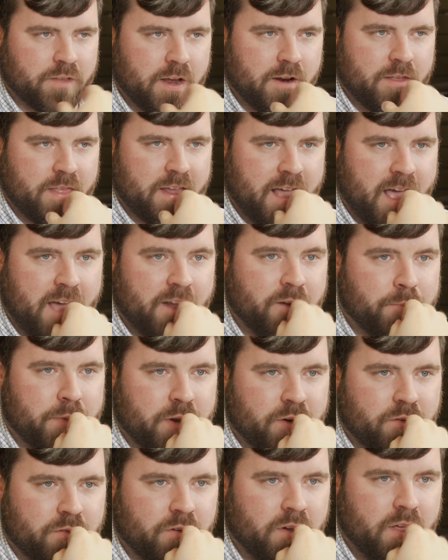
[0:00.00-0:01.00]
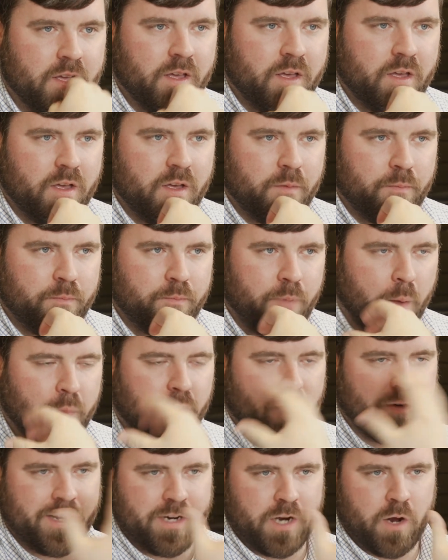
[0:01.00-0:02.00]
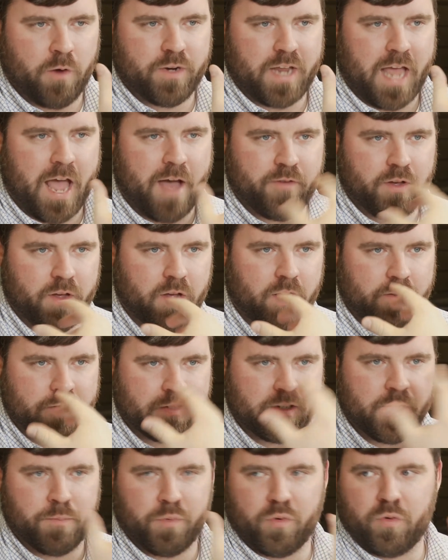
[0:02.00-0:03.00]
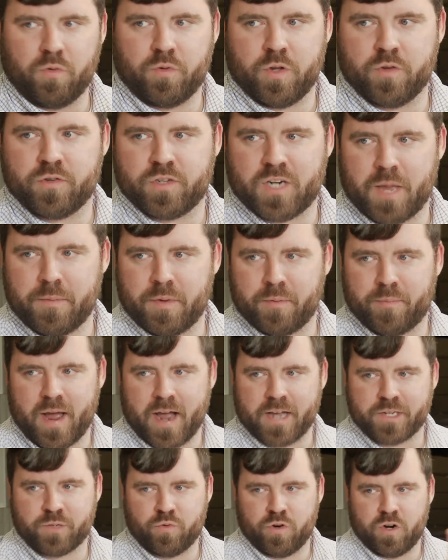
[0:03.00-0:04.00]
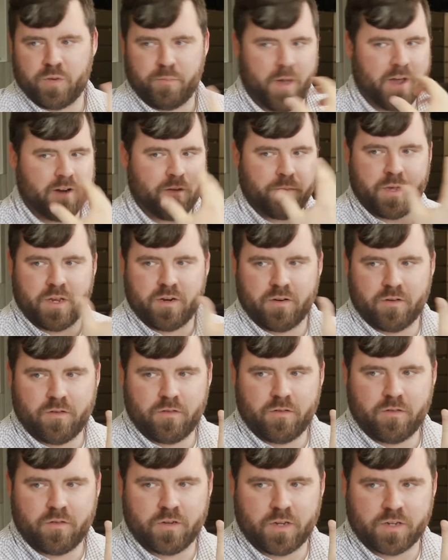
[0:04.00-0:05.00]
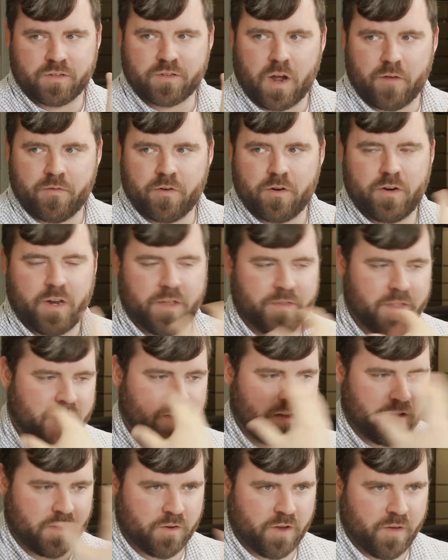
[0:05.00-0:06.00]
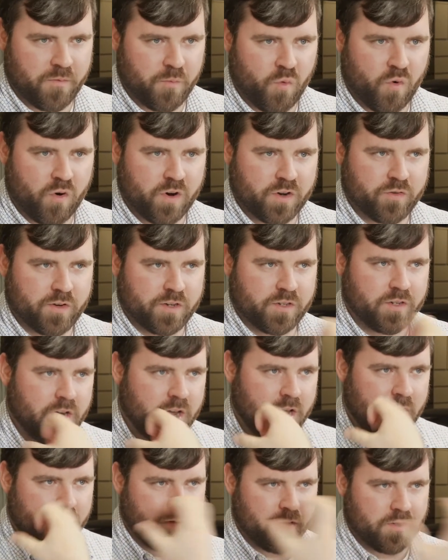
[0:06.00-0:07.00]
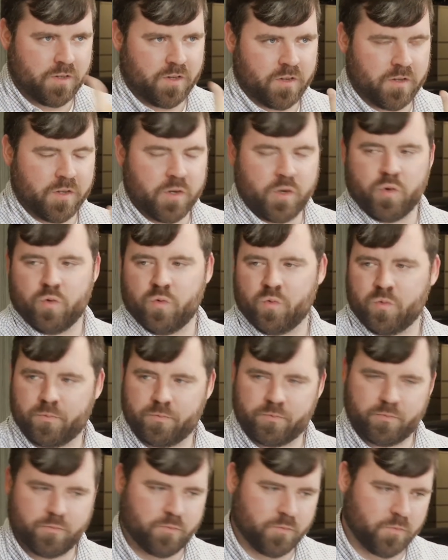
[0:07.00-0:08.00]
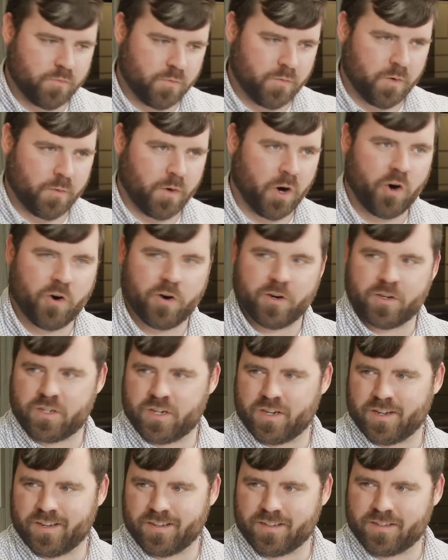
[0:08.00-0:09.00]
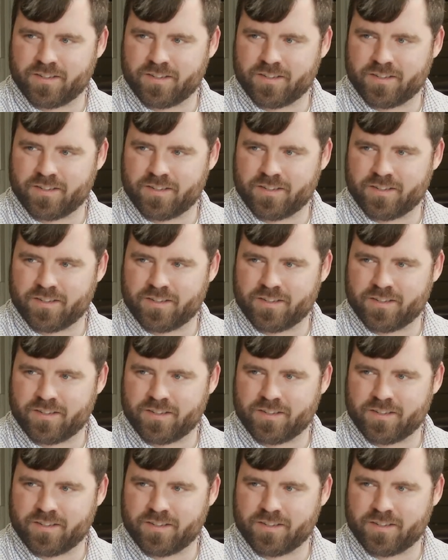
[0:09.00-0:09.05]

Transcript: there that hadn't been publicly known to have a, a, simple username and password might have been discovered, and then you have more interest. There's a new heard to.